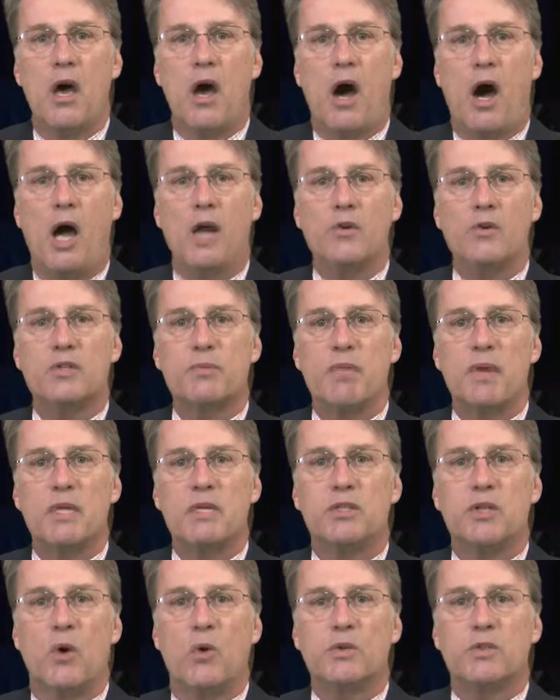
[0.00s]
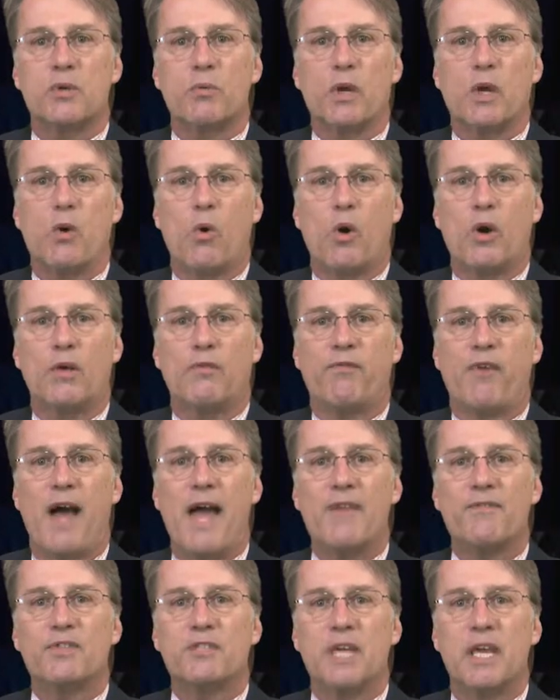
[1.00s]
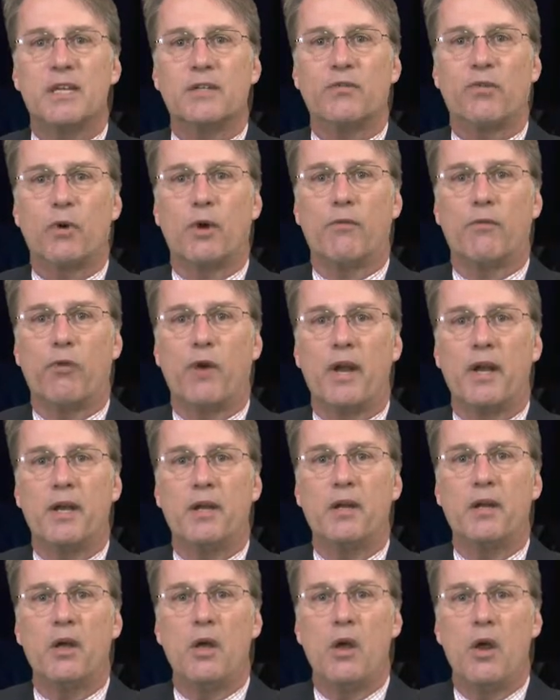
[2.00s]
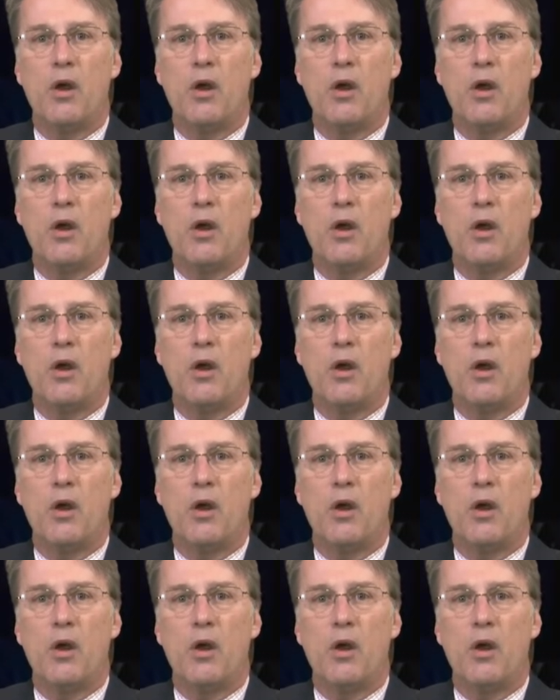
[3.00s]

Andres Mendoza recorded five saves for Ephrata.